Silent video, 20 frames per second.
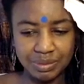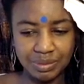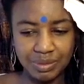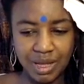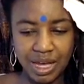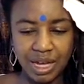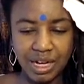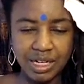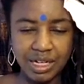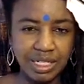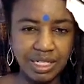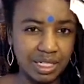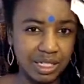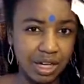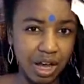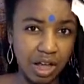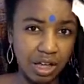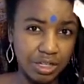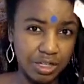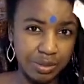And it's
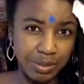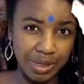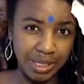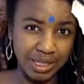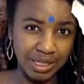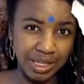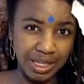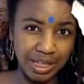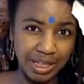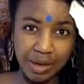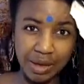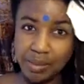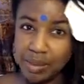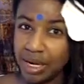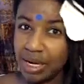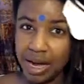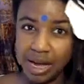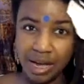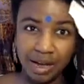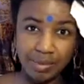acknowledgement that they may
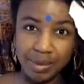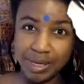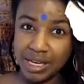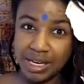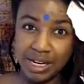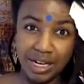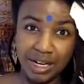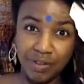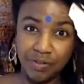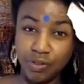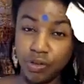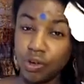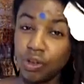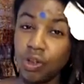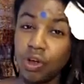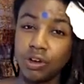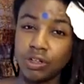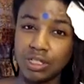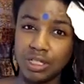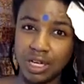not have been getting for a
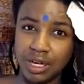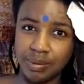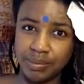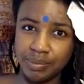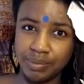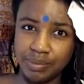long time.